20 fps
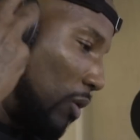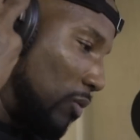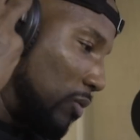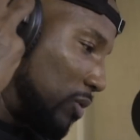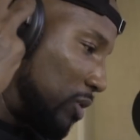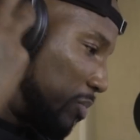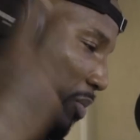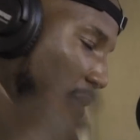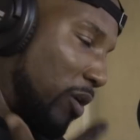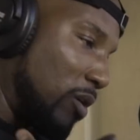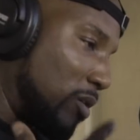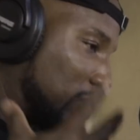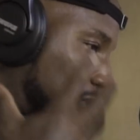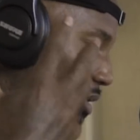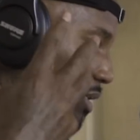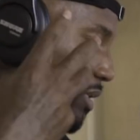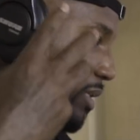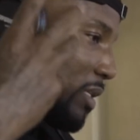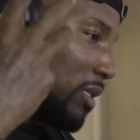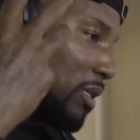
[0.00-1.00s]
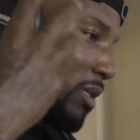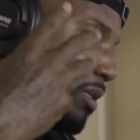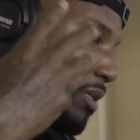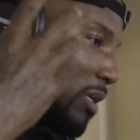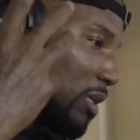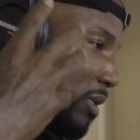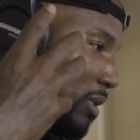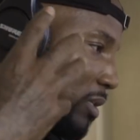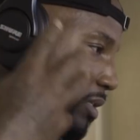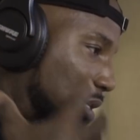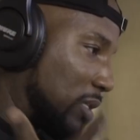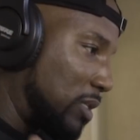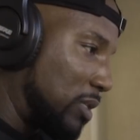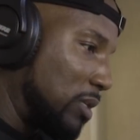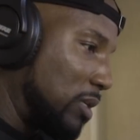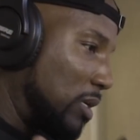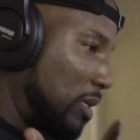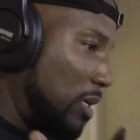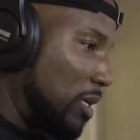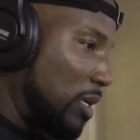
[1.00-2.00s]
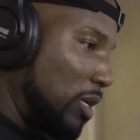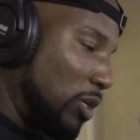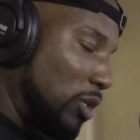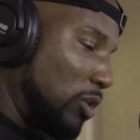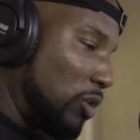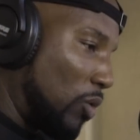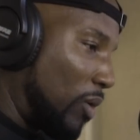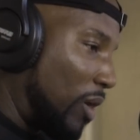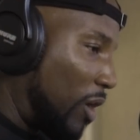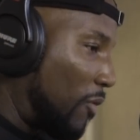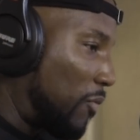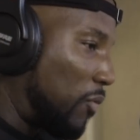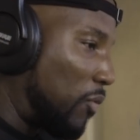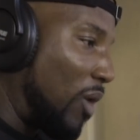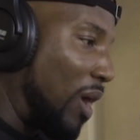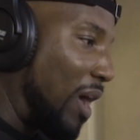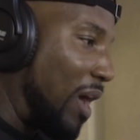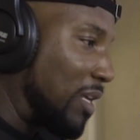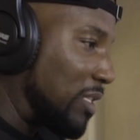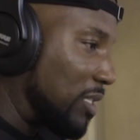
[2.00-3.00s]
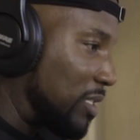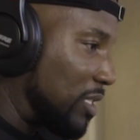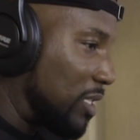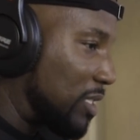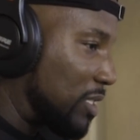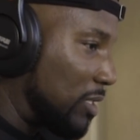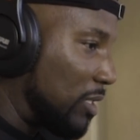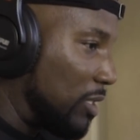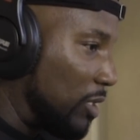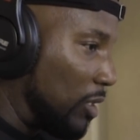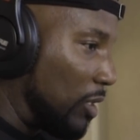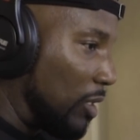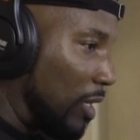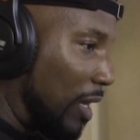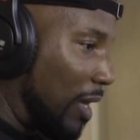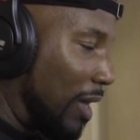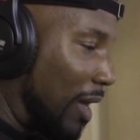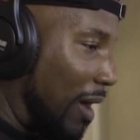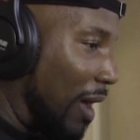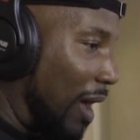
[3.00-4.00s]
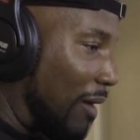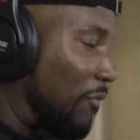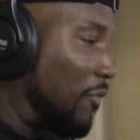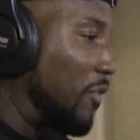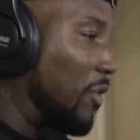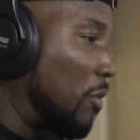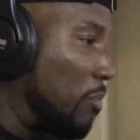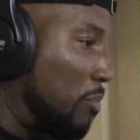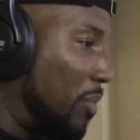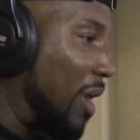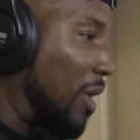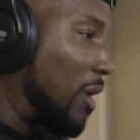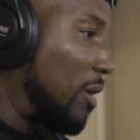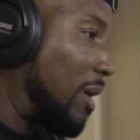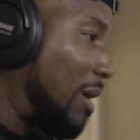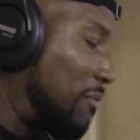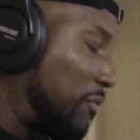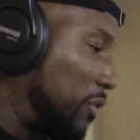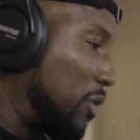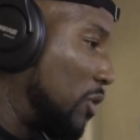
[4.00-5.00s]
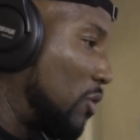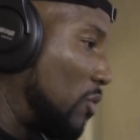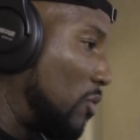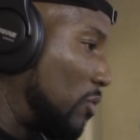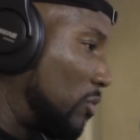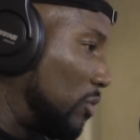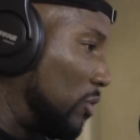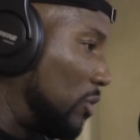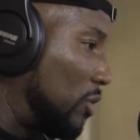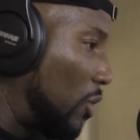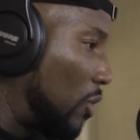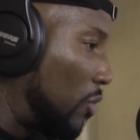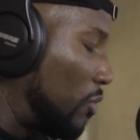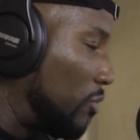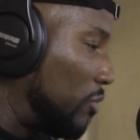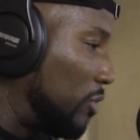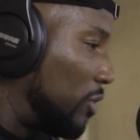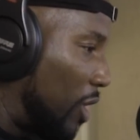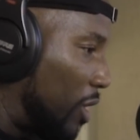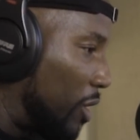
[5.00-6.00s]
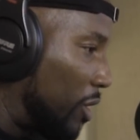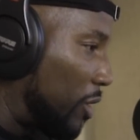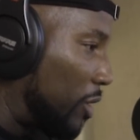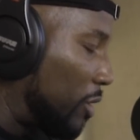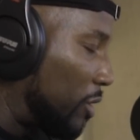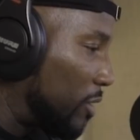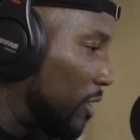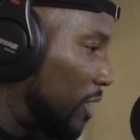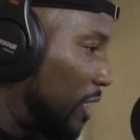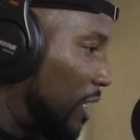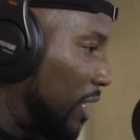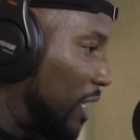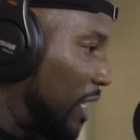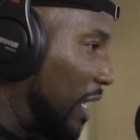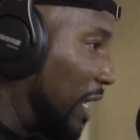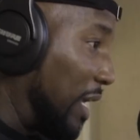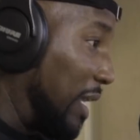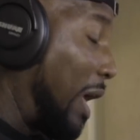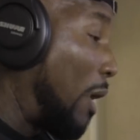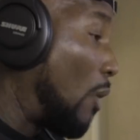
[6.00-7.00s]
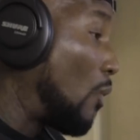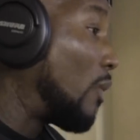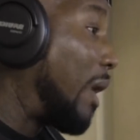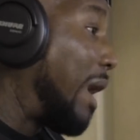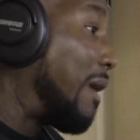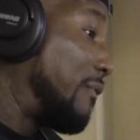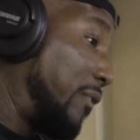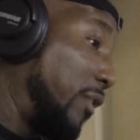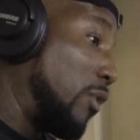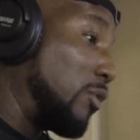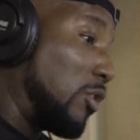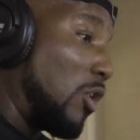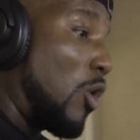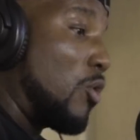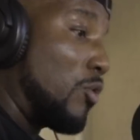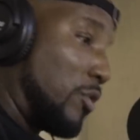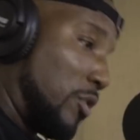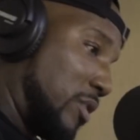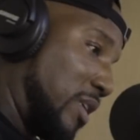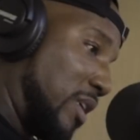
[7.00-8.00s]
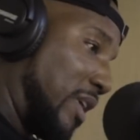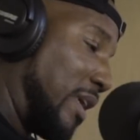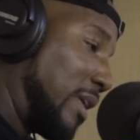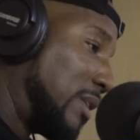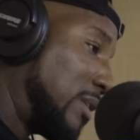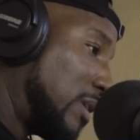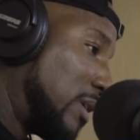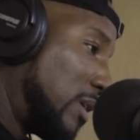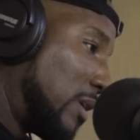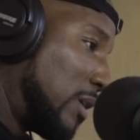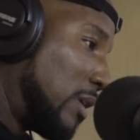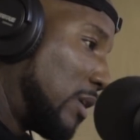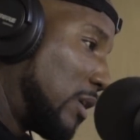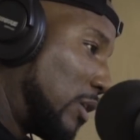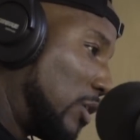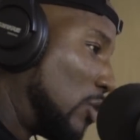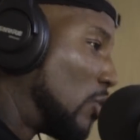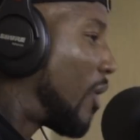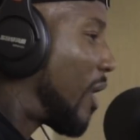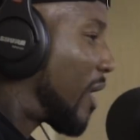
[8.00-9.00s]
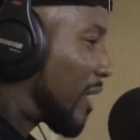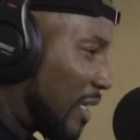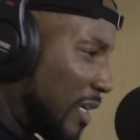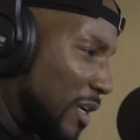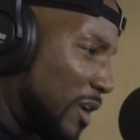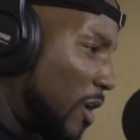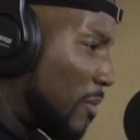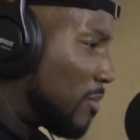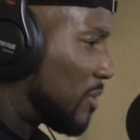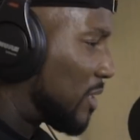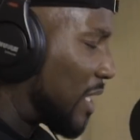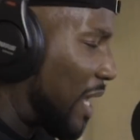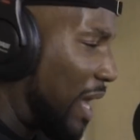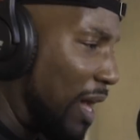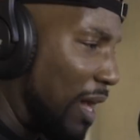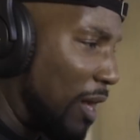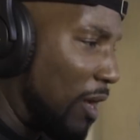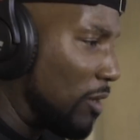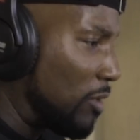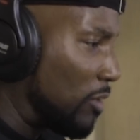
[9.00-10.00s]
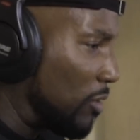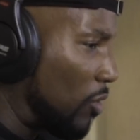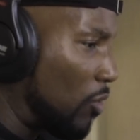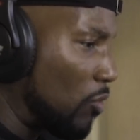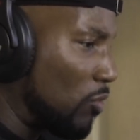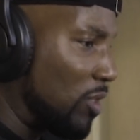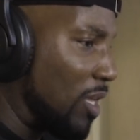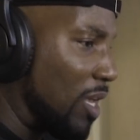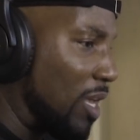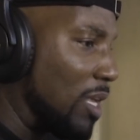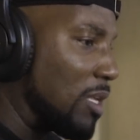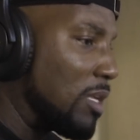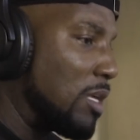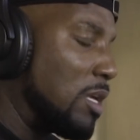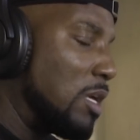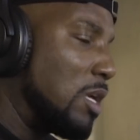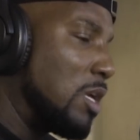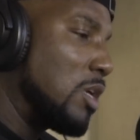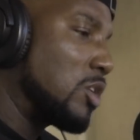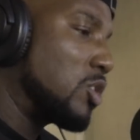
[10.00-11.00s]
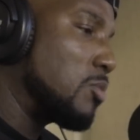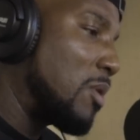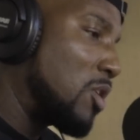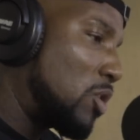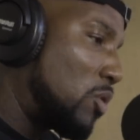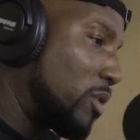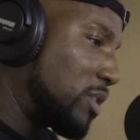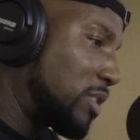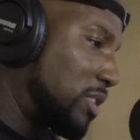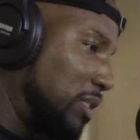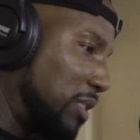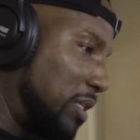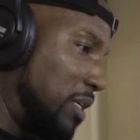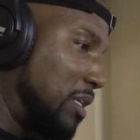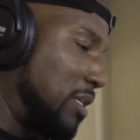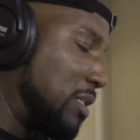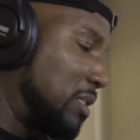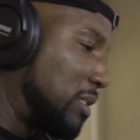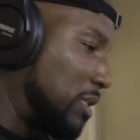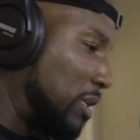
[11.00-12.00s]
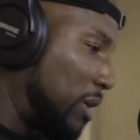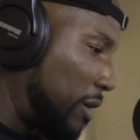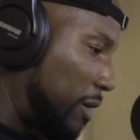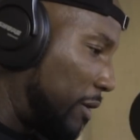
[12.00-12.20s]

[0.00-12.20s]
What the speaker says: spiritually, it just, health wise, it just I feel better. I feel younger, and I felt older then. I get up tired, the whole thing. So my question is,